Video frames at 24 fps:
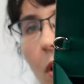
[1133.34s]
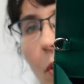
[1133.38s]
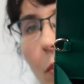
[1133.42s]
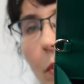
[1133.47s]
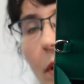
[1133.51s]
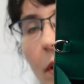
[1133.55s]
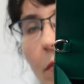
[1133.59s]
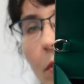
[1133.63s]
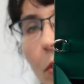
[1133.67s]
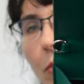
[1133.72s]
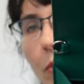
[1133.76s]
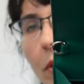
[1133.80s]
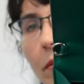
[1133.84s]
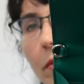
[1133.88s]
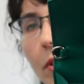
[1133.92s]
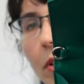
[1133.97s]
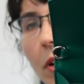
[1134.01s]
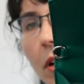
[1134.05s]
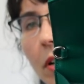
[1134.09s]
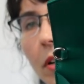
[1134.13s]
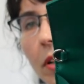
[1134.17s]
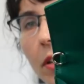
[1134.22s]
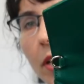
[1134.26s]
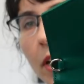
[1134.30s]
We have a Louis
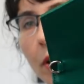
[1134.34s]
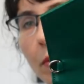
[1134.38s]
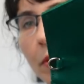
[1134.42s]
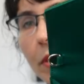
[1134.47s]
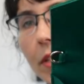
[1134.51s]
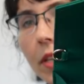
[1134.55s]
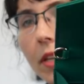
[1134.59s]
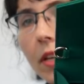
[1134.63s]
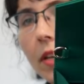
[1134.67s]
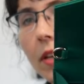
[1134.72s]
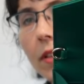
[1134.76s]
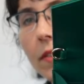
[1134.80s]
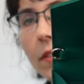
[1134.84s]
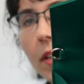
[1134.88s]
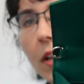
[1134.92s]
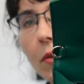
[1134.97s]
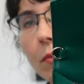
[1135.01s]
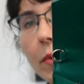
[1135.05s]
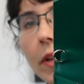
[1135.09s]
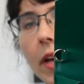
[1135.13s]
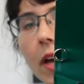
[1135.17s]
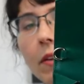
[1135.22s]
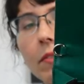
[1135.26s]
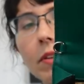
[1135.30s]
Vuitton Clés with keys and
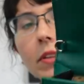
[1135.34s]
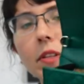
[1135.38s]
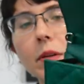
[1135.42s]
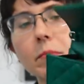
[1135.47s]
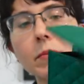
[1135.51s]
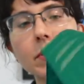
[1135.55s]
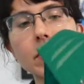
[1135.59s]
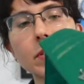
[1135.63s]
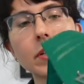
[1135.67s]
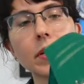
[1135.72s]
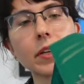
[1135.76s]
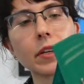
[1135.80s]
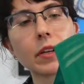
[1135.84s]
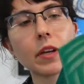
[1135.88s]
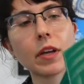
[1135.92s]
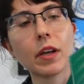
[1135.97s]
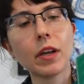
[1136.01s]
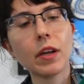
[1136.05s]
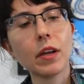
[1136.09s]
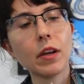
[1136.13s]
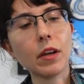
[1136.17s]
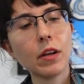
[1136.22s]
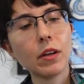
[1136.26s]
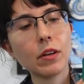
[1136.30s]
we have a lipstick
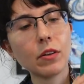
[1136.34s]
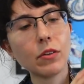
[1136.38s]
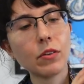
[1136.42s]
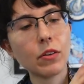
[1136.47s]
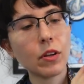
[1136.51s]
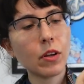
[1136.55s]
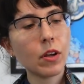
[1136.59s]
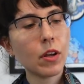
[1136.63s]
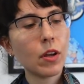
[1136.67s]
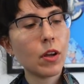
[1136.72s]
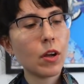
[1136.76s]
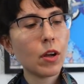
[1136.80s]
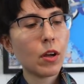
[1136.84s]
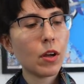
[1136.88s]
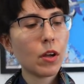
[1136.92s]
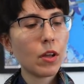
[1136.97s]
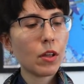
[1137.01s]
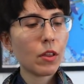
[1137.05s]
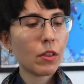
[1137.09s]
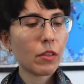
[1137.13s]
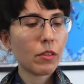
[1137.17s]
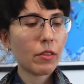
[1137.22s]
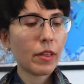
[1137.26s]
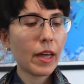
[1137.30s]
and
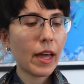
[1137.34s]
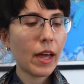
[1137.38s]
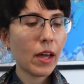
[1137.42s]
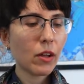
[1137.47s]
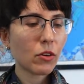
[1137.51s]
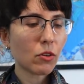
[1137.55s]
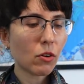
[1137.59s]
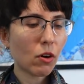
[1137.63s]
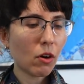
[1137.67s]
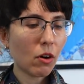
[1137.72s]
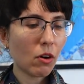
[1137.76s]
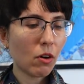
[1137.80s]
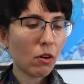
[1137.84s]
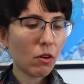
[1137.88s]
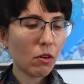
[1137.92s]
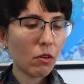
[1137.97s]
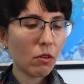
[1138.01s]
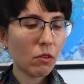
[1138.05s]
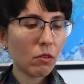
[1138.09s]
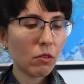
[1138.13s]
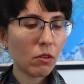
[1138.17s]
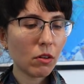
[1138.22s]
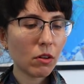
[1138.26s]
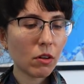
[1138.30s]
that
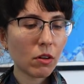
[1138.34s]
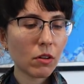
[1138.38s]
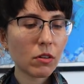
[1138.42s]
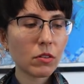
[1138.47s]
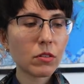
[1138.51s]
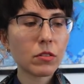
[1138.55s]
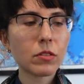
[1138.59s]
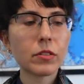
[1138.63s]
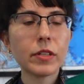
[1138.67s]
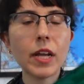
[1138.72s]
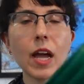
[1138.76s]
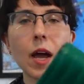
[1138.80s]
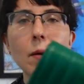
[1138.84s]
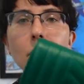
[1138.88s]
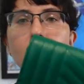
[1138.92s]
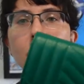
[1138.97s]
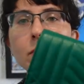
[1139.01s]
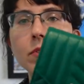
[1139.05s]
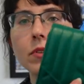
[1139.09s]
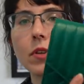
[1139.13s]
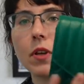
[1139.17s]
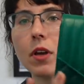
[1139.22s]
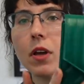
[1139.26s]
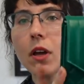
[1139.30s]
all
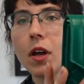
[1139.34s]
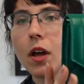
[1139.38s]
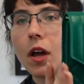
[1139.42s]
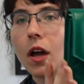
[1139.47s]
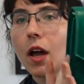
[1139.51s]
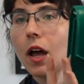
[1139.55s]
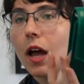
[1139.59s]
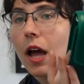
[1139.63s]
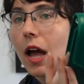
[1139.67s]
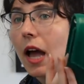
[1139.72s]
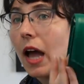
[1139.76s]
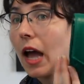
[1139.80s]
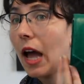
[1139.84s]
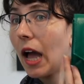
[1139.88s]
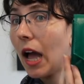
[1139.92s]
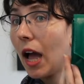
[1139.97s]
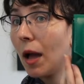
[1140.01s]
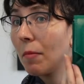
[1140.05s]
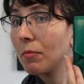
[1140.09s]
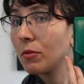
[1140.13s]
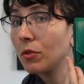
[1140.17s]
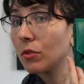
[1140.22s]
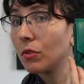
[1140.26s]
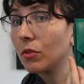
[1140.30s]
snaps
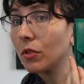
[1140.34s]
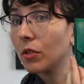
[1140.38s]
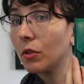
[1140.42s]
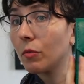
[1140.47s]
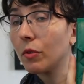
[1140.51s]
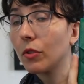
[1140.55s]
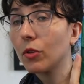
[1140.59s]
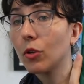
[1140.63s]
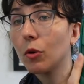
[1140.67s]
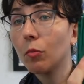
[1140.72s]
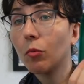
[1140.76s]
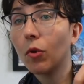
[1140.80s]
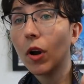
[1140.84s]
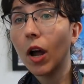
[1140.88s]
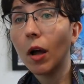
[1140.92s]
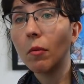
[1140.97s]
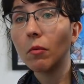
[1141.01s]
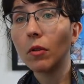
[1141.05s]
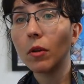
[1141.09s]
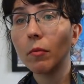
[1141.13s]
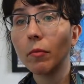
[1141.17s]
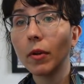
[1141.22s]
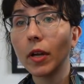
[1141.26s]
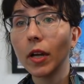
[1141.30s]
absolutely with no
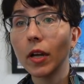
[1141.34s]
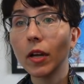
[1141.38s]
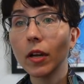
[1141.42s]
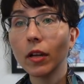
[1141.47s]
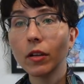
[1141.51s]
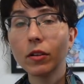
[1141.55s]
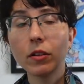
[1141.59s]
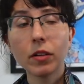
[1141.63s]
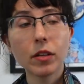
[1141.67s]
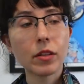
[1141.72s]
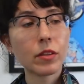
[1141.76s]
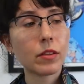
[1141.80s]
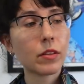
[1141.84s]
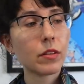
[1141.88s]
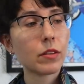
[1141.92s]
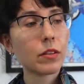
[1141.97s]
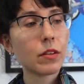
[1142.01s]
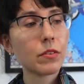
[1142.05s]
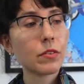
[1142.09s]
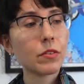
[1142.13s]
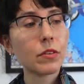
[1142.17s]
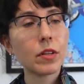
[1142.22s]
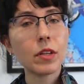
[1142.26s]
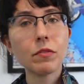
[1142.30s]
problem and it
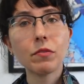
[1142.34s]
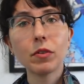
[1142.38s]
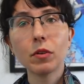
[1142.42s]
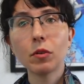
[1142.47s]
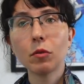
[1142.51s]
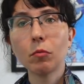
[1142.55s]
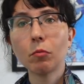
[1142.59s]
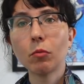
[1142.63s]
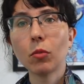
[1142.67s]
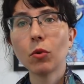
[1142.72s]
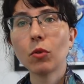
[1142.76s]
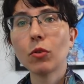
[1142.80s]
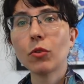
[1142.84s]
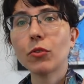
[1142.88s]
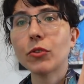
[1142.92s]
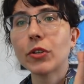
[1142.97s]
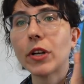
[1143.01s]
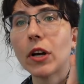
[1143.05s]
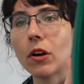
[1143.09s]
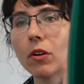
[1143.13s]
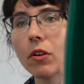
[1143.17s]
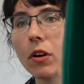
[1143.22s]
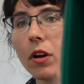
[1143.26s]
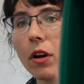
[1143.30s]
doesn't even bulge
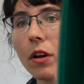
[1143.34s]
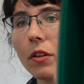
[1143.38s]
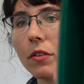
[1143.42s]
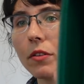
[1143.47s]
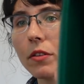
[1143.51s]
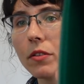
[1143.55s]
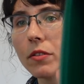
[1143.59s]
out on the